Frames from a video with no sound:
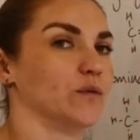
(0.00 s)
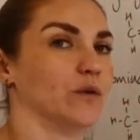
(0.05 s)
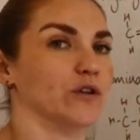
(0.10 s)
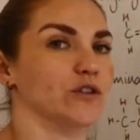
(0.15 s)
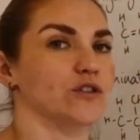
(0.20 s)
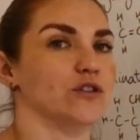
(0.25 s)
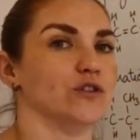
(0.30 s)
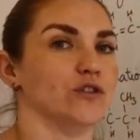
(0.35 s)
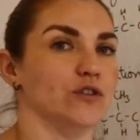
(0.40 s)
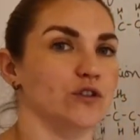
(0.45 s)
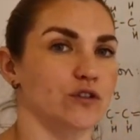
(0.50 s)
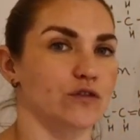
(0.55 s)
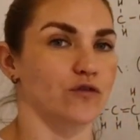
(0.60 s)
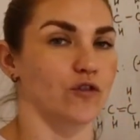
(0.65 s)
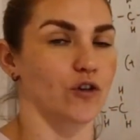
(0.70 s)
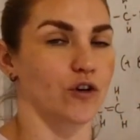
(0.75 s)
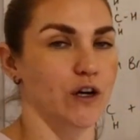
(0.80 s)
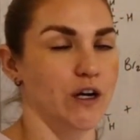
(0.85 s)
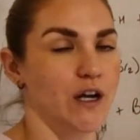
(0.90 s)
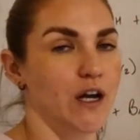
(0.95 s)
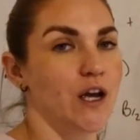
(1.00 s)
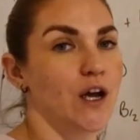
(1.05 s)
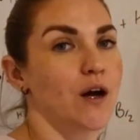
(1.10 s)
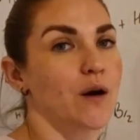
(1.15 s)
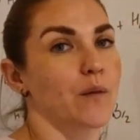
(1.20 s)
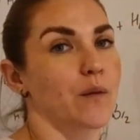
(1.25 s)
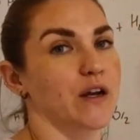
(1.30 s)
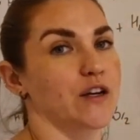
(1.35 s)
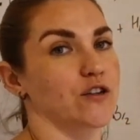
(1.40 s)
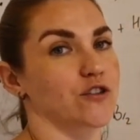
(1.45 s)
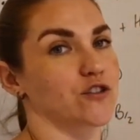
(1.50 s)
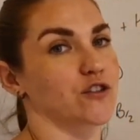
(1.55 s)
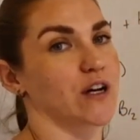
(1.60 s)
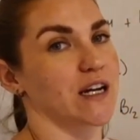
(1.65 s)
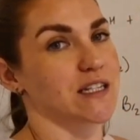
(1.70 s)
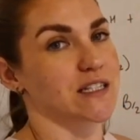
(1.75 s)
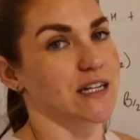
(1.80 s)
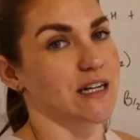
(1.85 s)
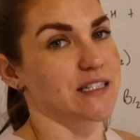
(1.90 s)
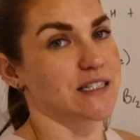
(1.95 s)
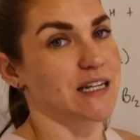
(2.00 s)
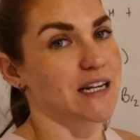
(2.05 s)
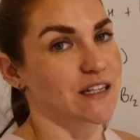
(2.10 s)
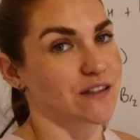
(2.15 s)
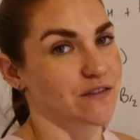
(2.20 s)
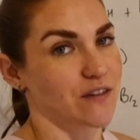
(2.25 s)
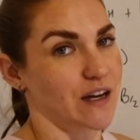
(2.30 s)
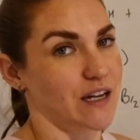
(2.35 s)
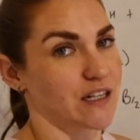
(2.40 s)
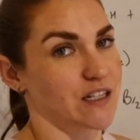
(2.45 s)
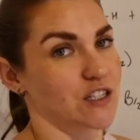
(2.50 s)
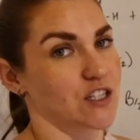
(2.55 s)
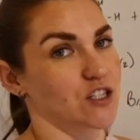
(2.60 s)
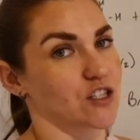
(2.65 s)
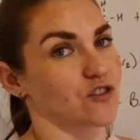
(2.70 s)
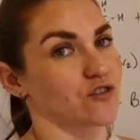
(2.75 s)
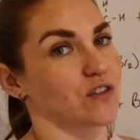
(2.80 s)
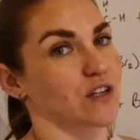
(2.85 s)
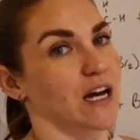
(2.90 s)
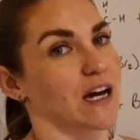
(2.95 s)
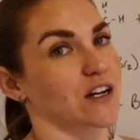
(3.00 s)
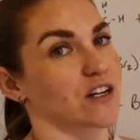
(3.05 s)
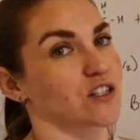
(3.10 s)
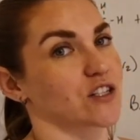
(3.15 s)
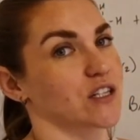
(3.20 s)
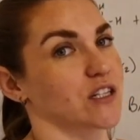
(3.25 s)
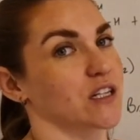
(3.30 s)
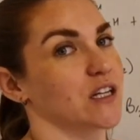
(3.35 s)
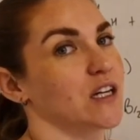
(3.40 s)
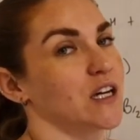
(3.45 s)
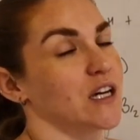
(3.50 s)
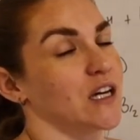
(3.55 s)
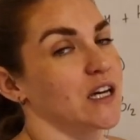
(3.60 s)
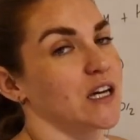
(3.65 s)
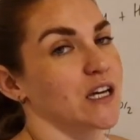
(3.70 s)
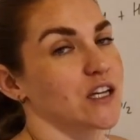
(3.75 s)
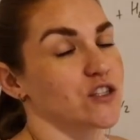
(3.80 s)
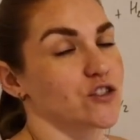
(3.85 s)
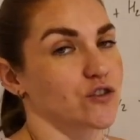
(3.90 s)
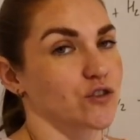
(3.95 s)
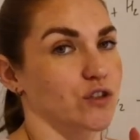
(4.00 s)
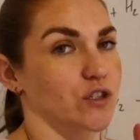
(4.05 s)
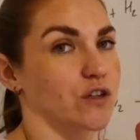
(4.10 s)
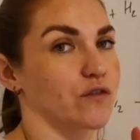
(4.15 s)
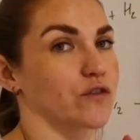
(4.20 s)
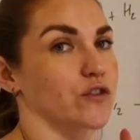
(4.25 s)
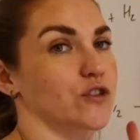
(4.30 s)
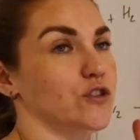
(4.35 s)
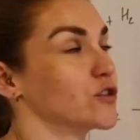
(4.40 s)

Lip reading: you want to look for when you're trying to identify an addition reaction, is you're looking for